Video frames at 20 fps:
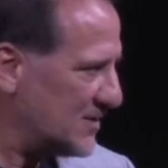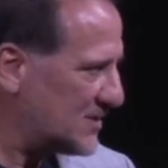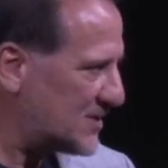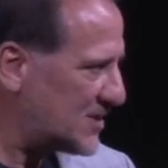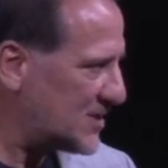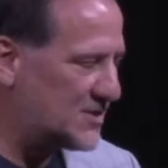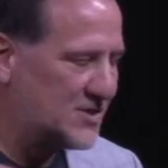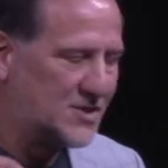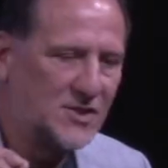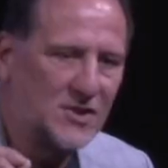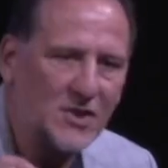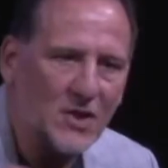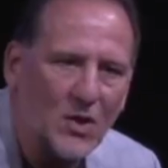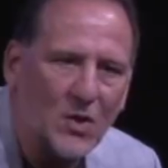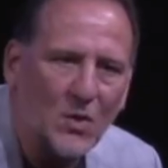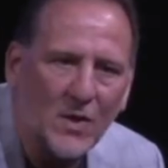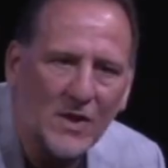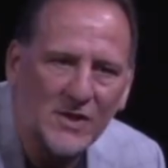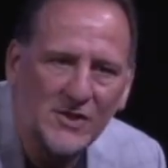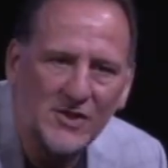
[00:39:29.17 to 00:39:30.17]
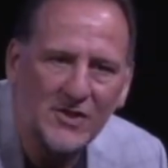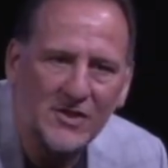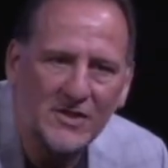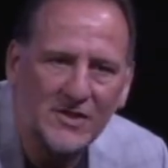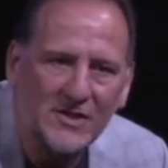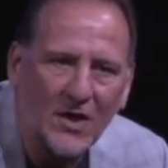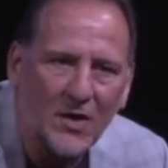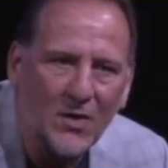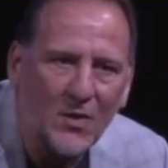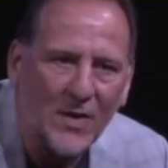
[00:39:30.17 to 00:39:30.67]
to do what you're
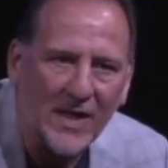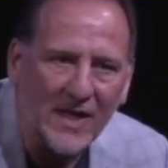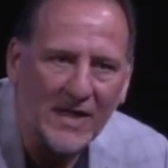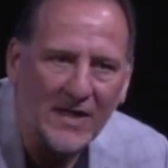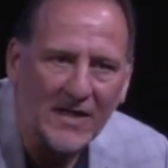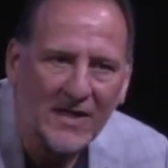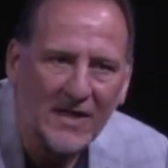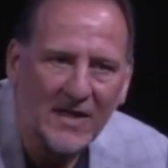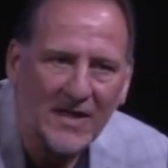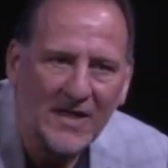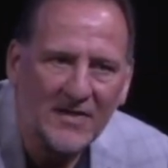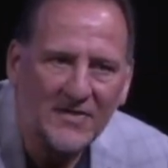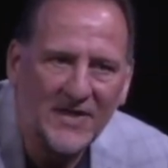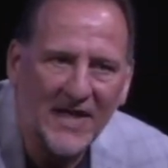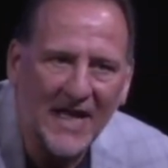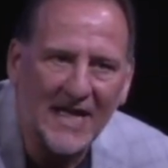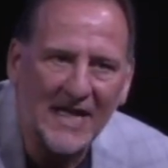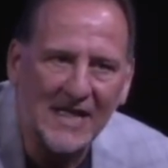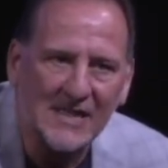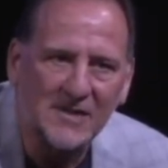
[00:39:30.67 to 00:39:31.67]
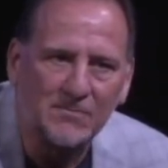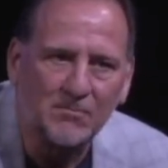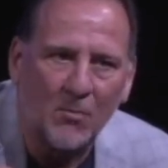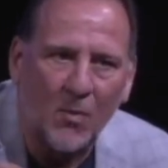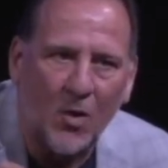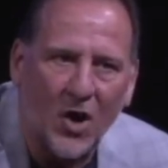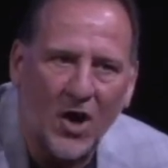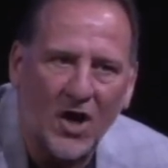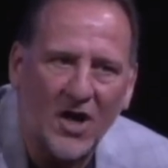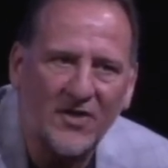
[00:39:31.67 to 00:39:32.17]
doing, that it's
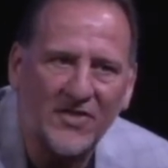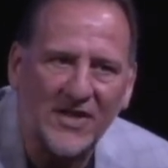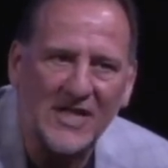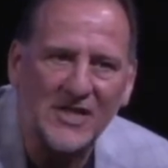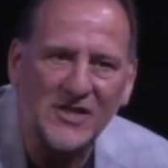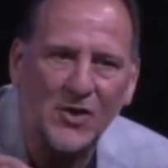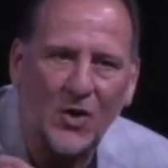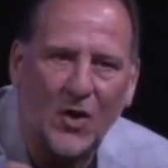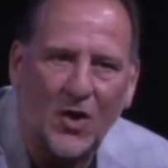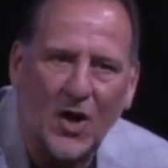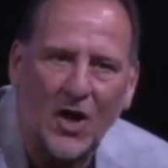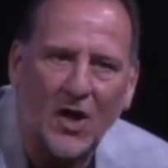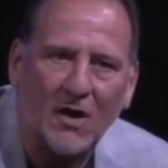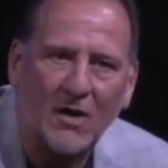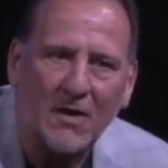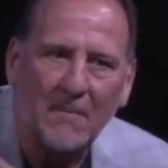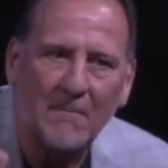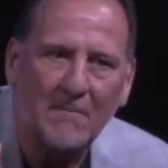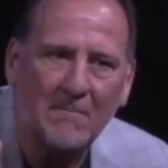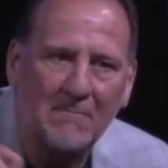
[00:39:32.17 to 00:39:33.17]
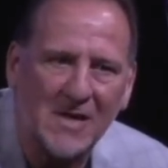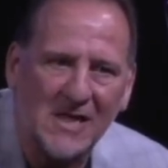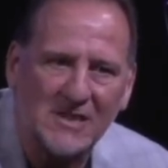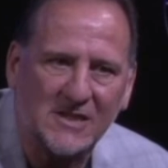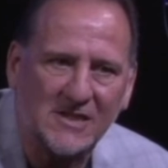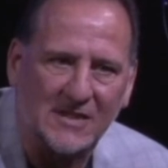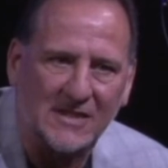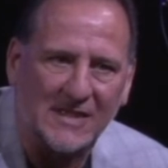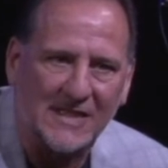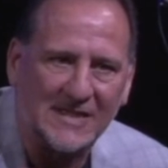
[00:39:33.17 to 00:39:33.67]
more than your
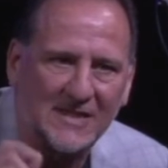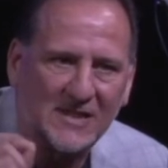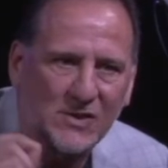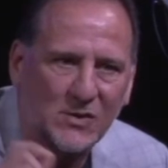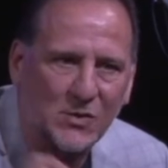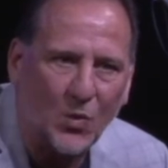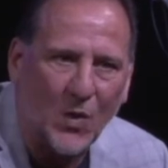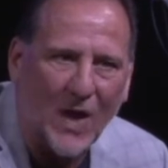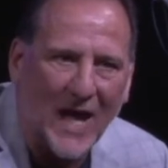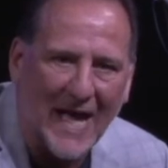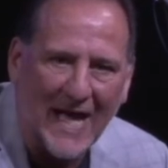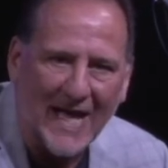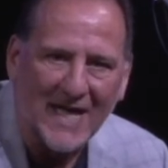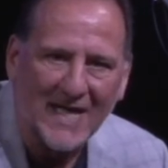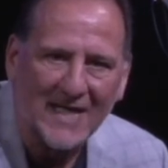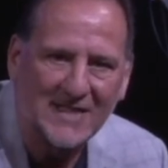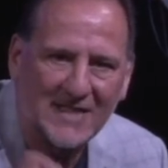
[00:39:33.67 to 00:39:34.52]
muscle and sweat